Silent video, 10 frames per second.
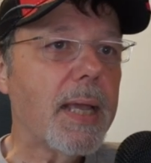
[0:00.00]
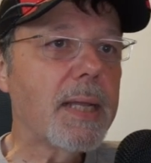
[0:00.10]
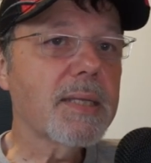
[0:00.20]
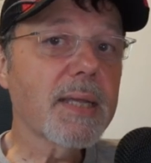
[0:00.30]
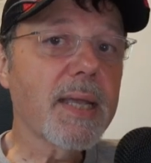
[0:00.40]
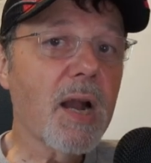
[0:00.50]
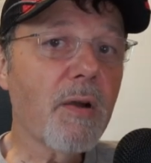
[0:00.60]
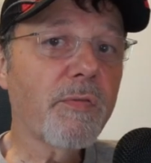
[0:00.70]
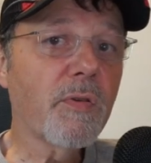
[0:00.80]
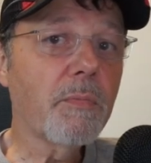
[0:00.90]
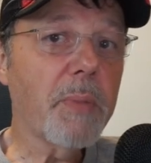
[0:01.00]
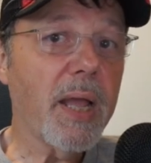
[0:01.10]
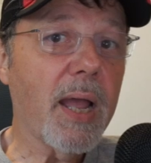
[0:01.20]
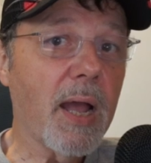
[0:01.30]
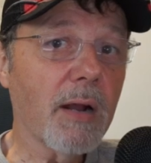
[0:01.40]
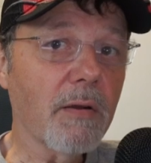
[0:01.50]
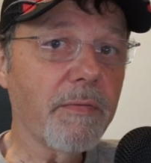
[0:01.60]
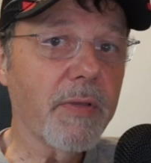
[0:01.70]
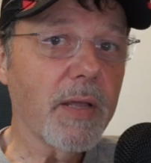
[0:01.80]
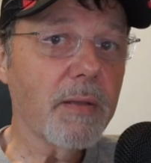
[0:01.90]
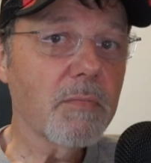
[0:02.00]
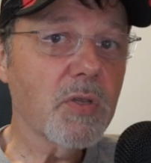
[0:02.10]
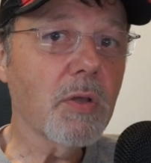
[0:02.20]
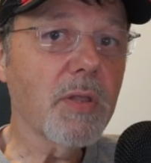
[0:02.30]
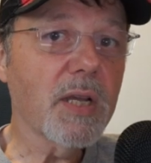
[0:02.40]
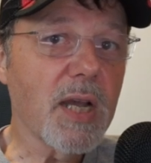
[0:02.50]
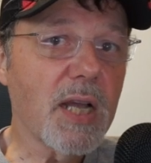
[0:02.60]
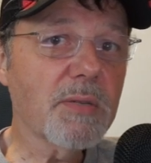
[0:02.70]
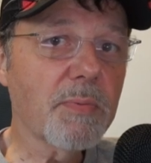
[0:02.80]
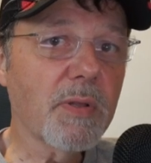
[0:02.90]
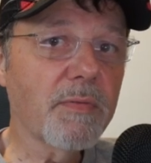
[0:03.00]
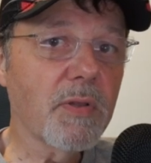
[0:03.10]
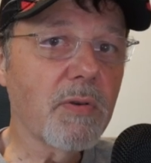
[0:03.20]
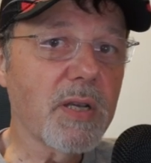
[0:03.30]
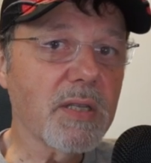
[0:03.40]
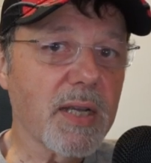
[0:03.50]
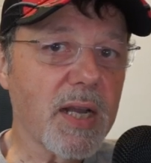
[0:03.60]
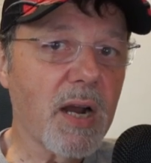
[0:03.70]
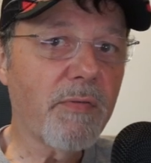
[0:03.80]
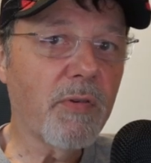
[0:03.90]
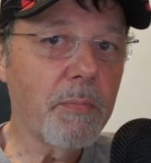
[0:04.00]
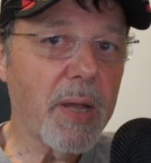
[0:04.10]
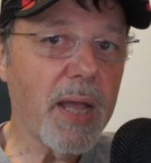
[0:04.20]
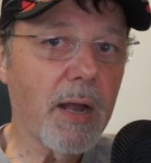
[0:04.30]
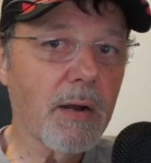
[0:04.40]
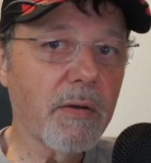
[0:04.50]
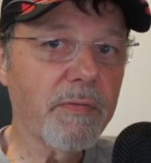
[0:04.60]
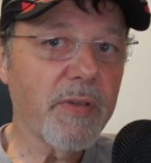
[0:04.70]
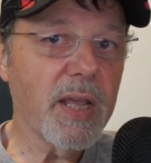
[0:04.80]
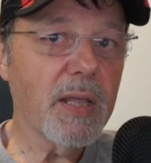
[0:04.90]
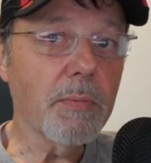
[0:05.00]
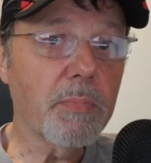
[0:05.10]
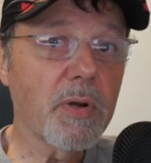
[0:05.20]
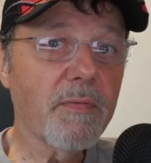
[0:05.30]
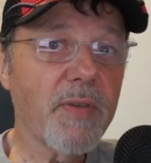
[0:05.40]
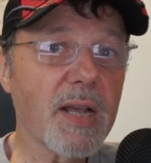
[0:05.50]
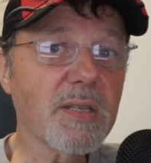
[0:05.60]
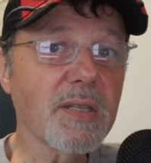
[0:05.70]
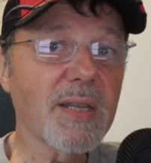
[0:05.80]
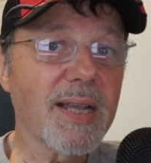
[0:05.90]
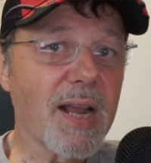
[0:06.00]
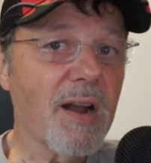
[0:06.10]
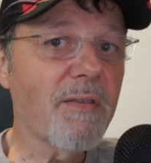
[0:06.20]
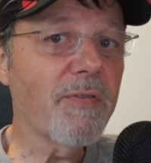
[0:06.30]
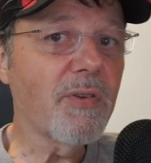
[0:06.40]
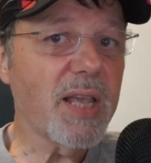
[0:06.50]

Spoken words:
It's a careful biography. So the Gospel of Luke is a careful biography, and the Book of Acts is a careful